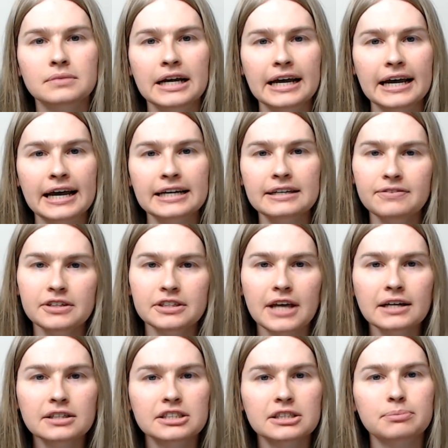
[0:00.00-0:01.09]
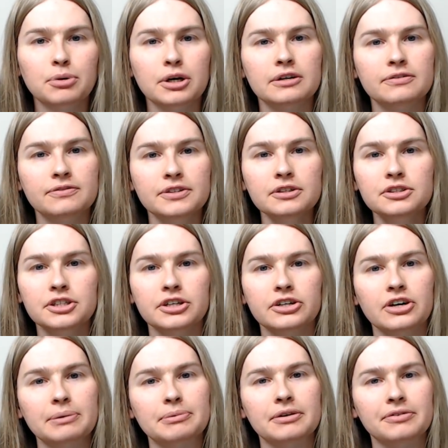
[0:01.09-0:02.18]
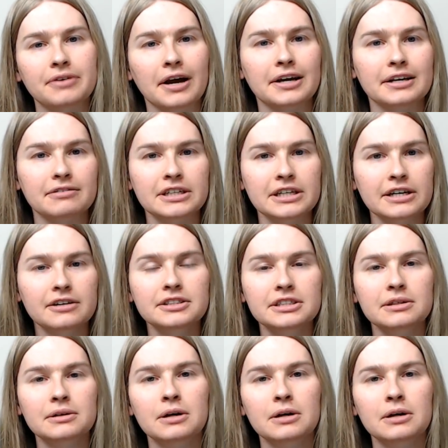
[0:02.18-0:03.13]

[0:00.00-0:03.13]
And if you'd like to support future Crypto Froggie videos,